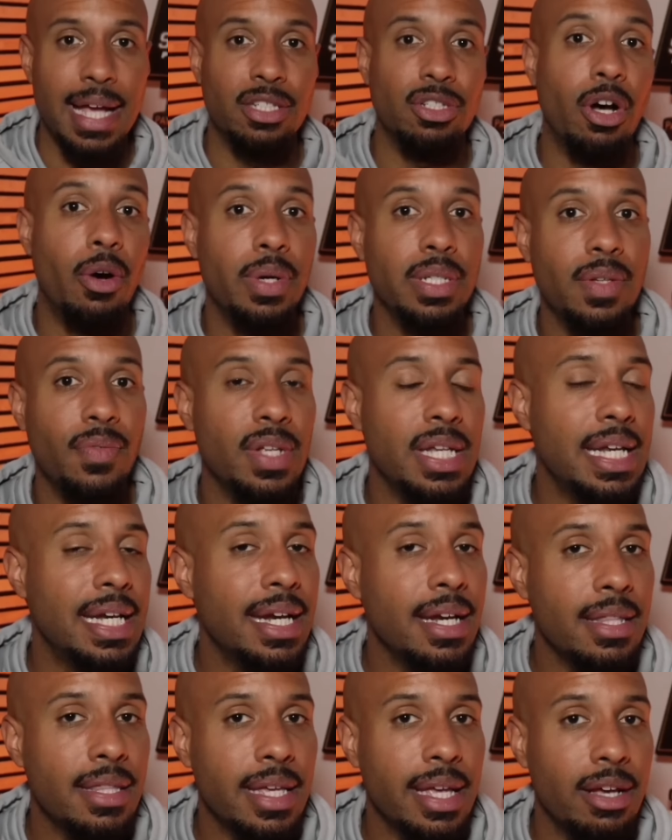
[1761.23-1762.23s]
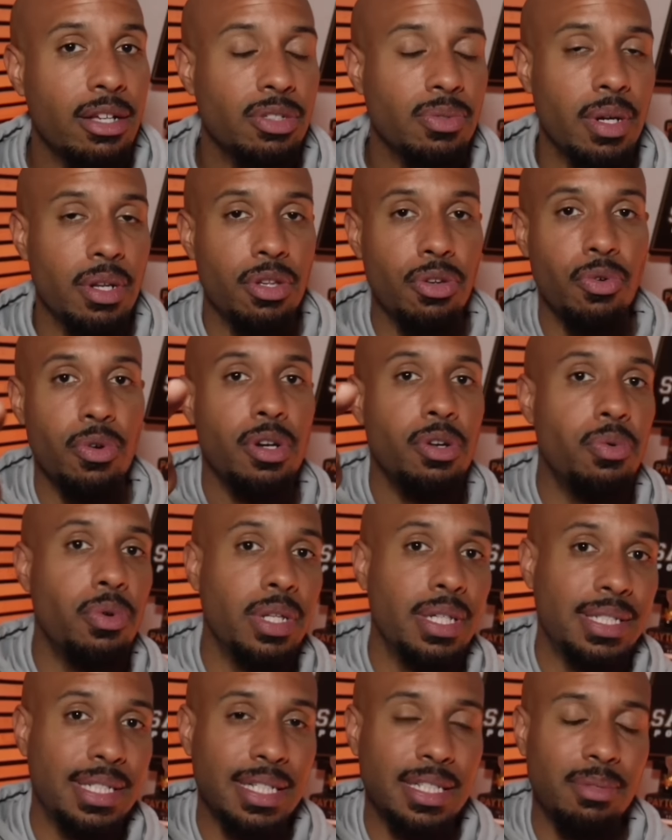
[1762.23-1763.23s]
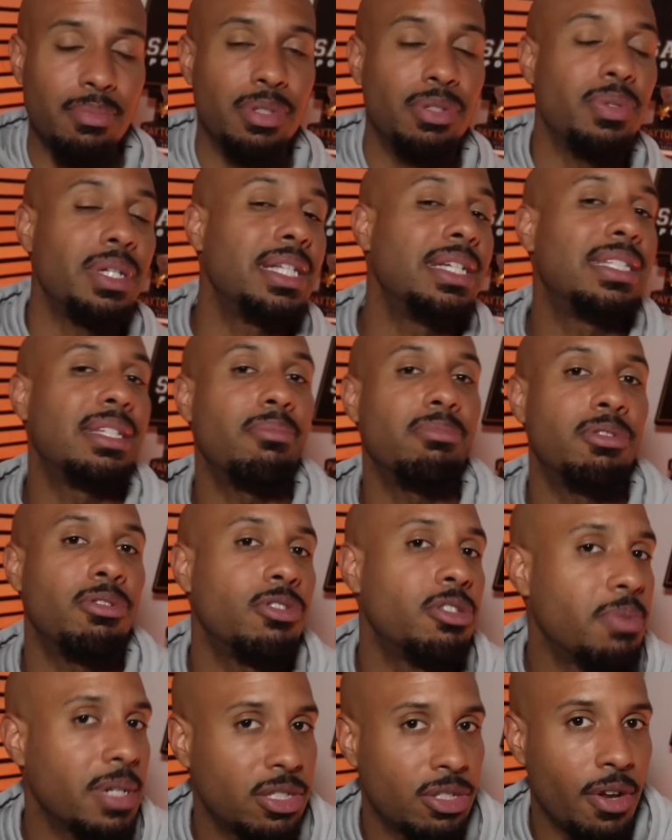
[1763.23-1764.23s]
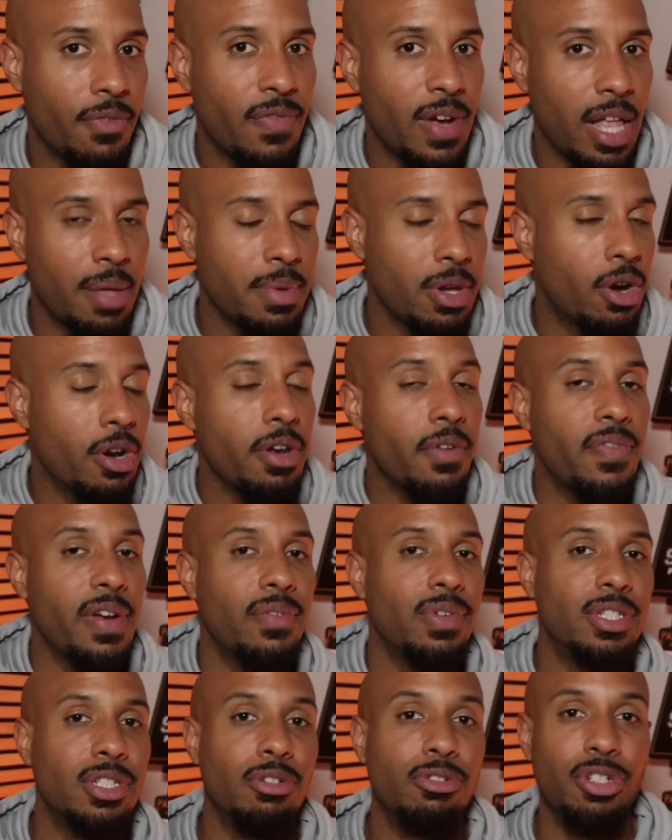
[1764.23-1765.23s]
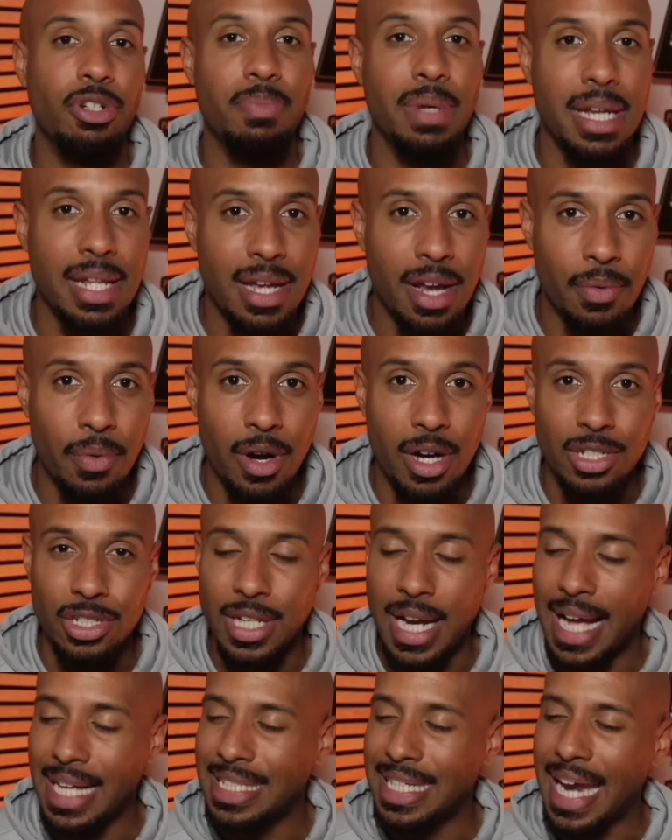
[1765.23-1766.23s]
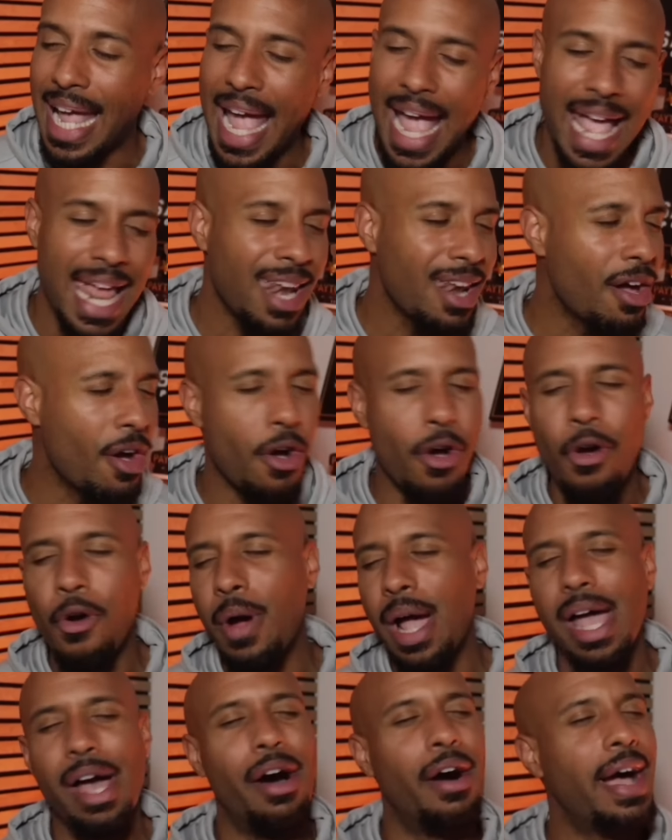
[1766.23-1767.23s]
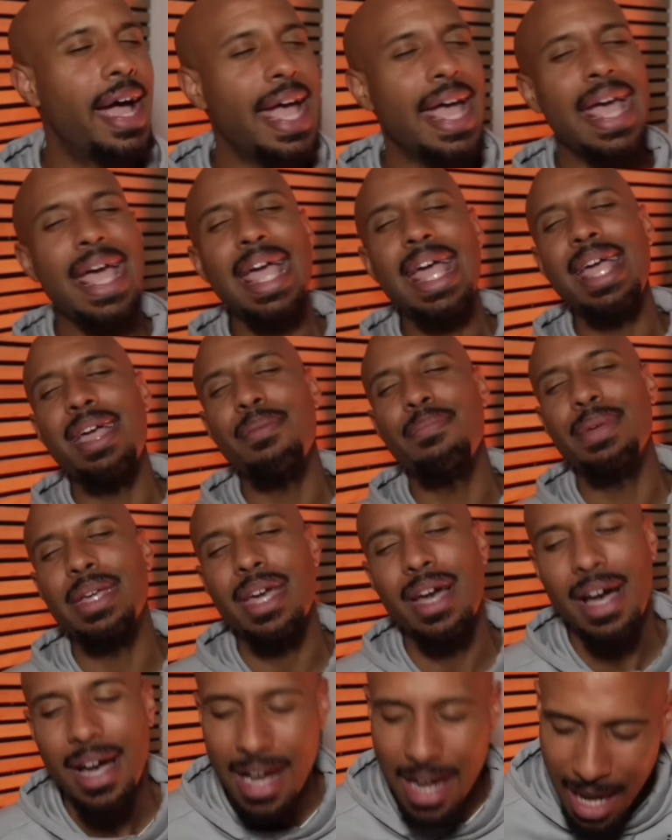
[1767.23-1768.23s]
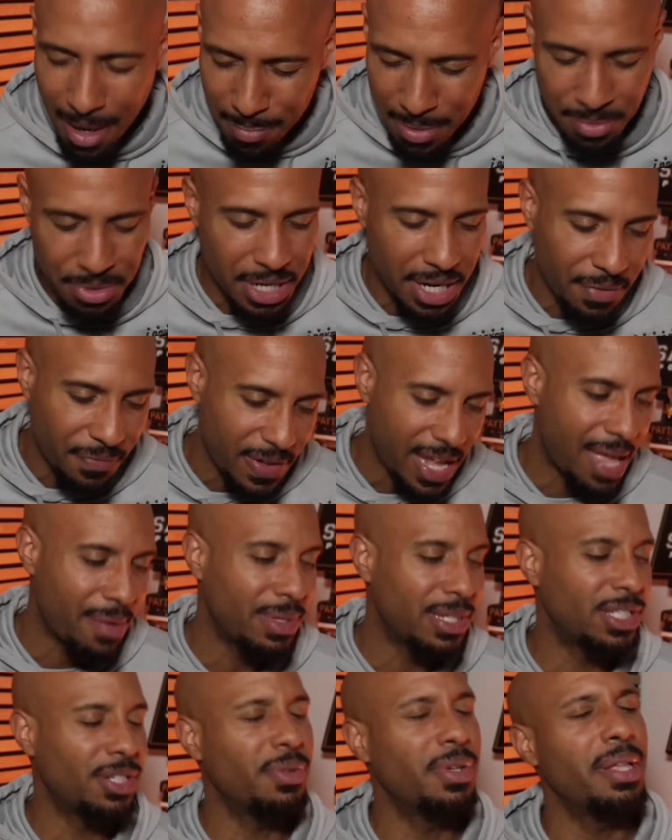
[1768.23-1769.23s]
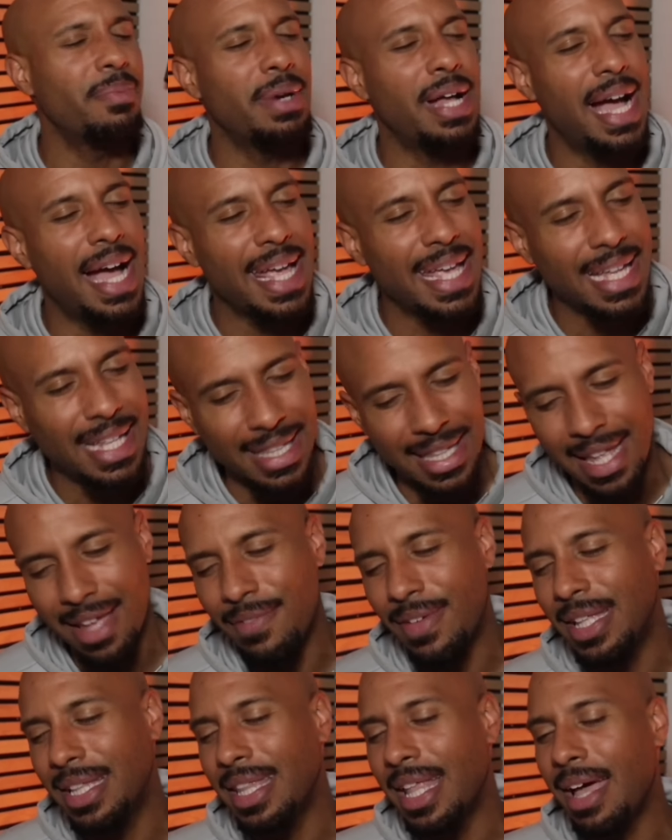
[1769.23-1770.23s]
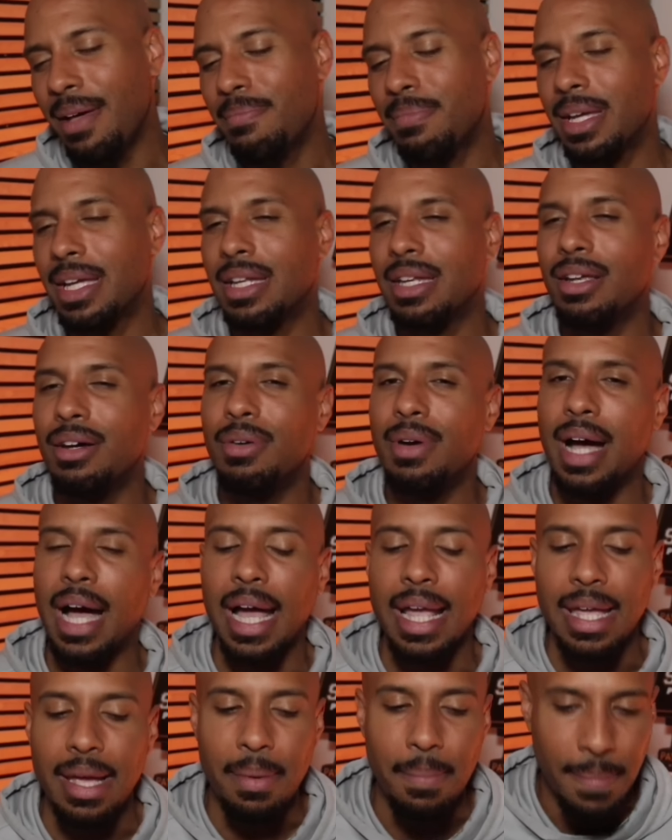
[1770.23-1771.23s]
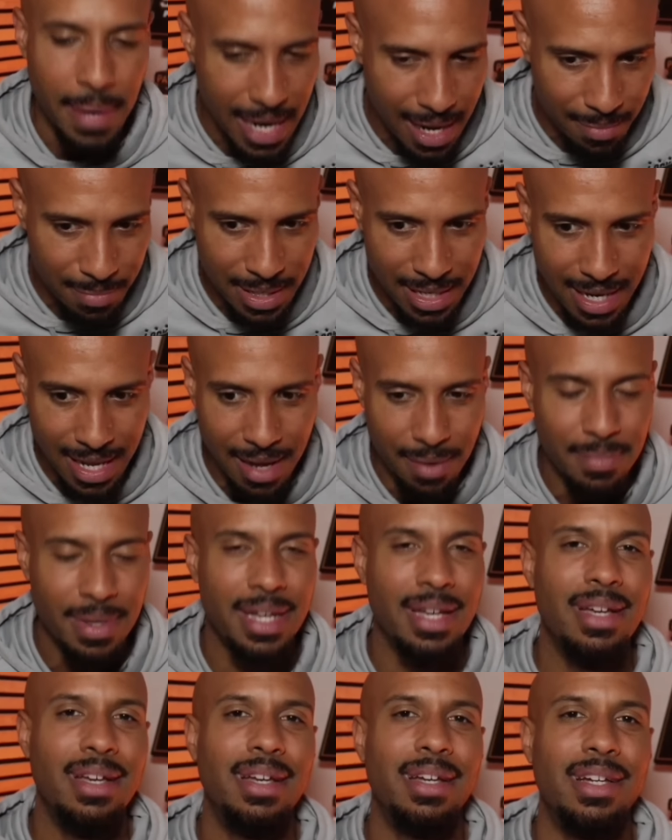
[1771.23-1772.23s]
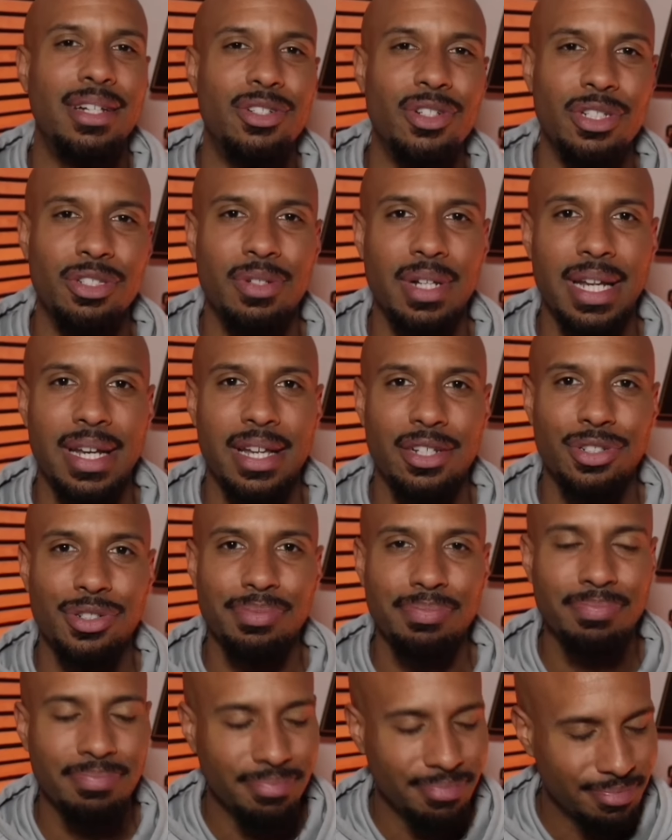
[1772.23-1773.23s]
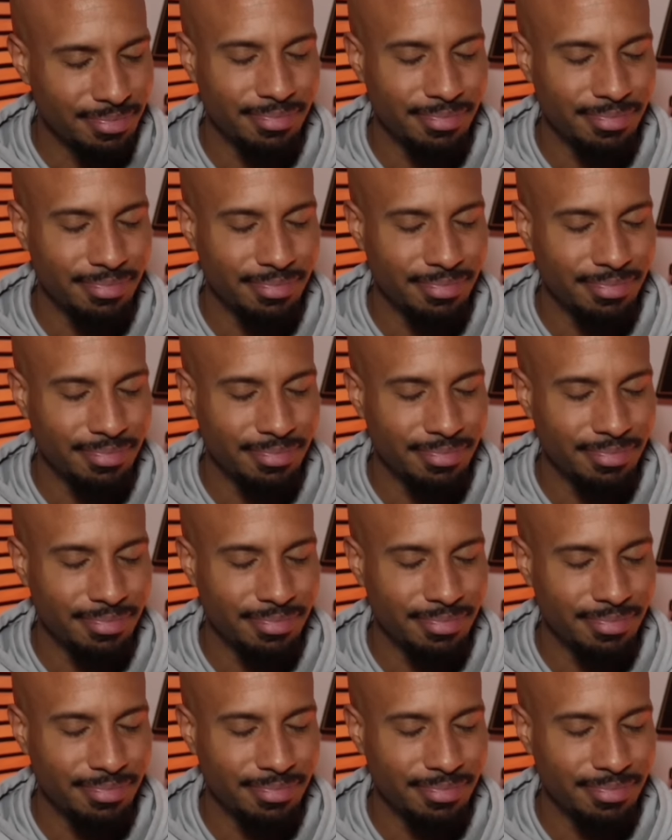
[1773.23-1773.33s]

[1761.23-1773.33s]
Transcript: As always, if you need anything else around your New Orleans Saints in between these episodes, make sure you follow me on your favorite social media at Ross Jackson, N-O-L-A. Hit me up. Let me know how the family's doing. Let me know how you're living. Let me know how you're momming them. And trust you, Dat Nation.